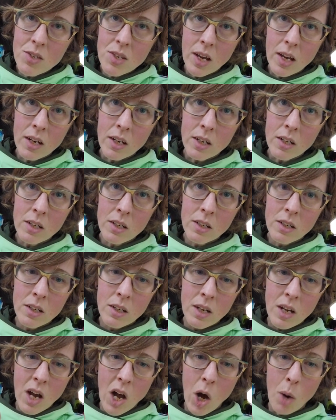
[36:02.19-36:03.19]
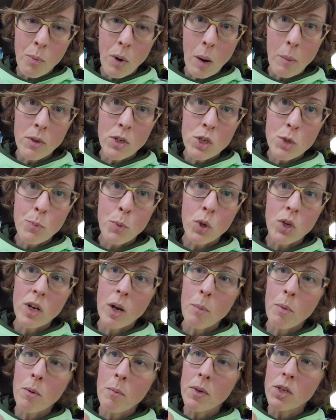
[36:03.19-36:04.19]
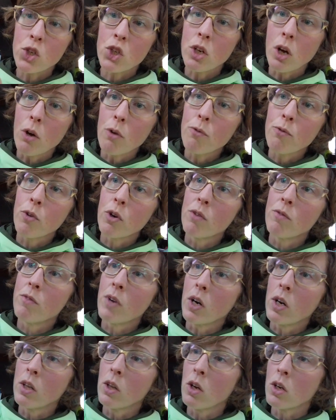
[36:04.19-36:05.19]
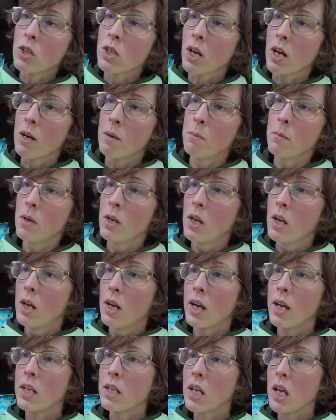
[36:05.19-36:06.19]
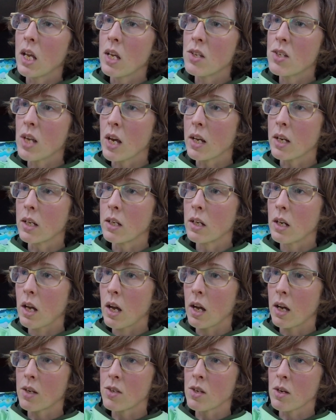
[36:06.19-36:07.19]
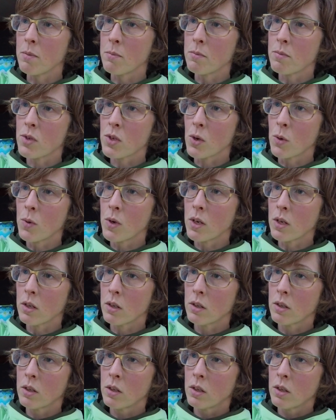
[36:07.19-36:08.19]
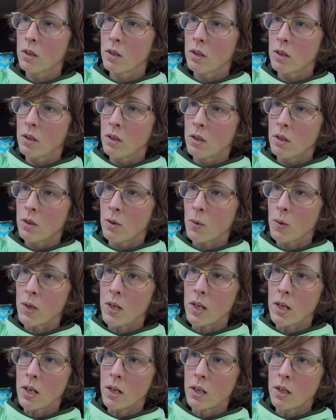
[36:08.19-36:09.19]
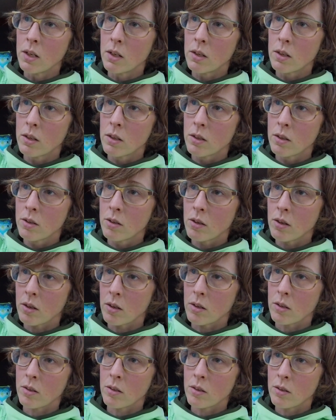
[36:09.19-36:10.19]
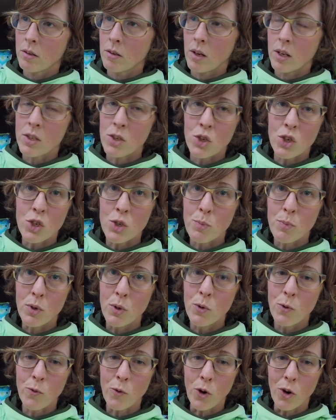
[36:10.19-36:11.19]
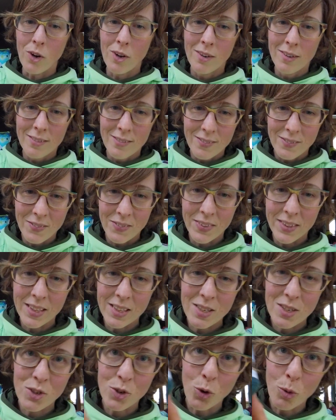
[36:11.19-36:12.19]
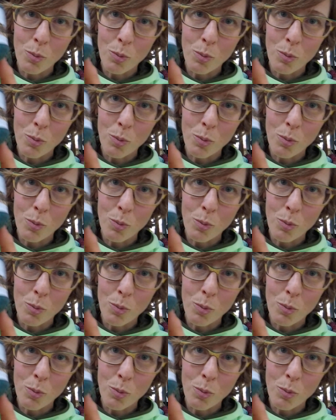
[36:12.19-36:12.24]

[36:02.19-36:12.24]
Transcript: at it. I'll probably just put it up on my shelf for a very long time and gaze at it as I'm sewing or knitting. It's just beautiful. It's so